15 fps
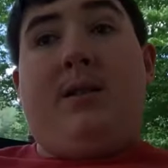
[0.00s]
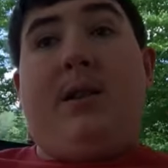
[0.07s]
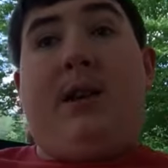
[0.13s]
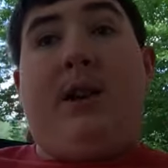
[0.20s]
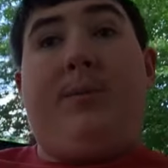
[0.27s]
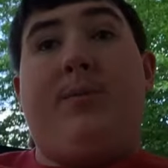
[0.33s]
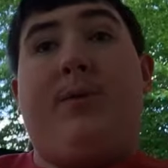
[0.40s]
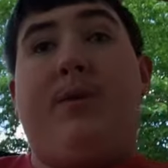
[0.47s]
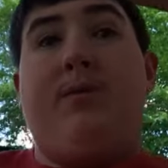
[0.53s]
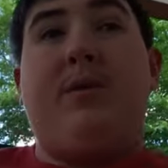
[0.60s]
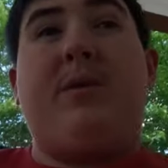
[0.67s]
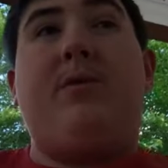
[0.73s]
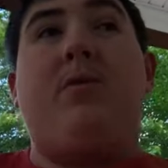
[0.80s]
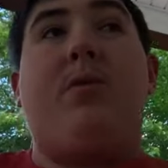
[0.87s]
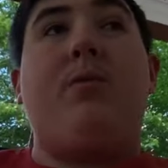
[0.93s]
to help
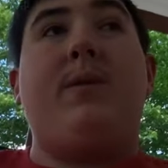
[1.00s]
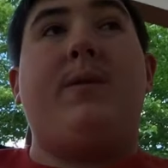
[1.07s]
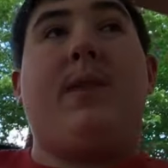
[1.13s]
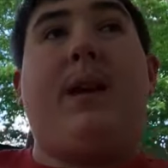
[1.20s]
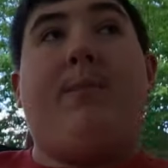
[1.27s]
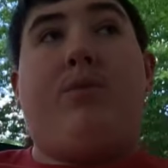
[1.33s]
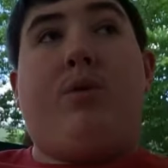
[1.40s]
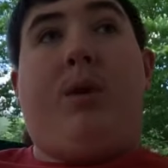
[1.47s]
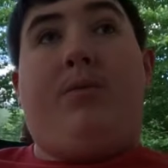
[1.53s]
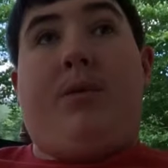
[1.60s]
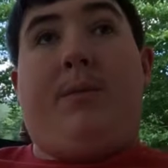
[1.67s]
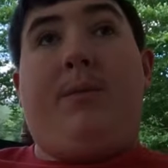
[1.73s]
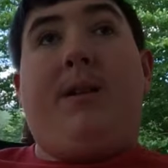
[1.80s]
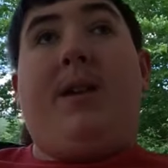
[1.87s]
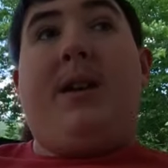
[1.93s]
you with that
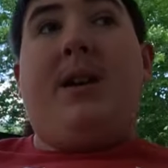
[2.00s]
problem.